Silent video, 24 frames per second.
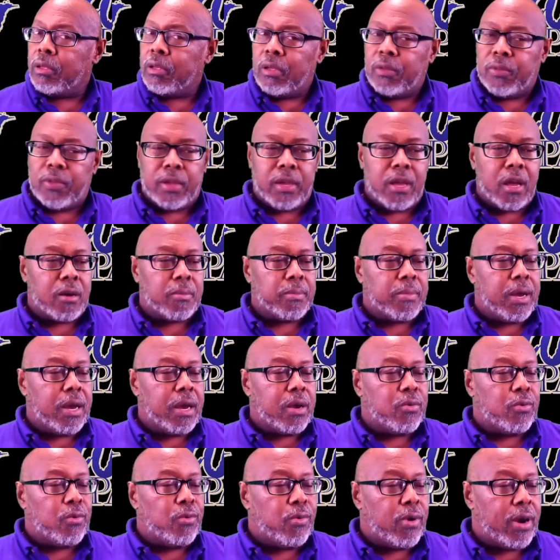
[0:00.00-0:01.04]
The young
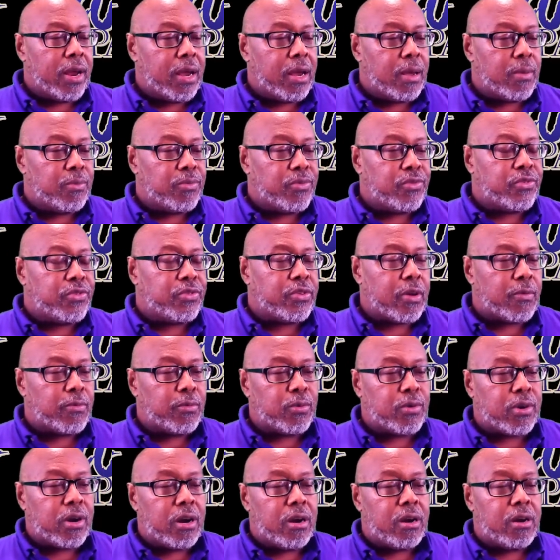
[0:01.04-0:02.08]
man rammed
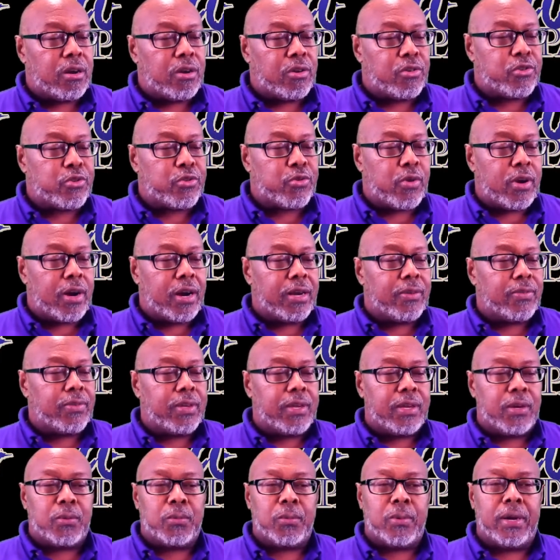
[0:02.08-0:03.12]
several cars trying to
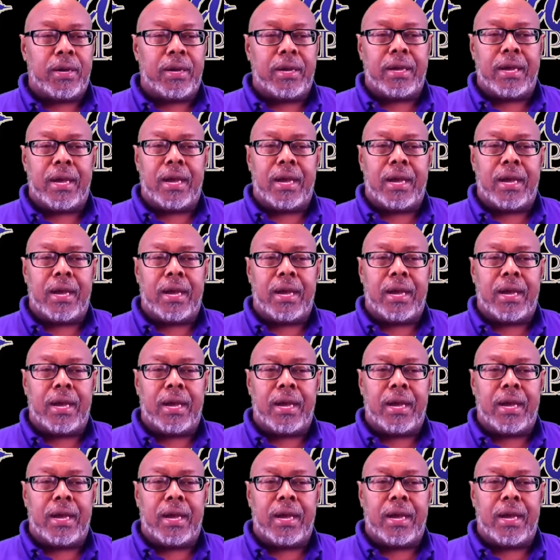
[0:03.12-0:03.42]
get away,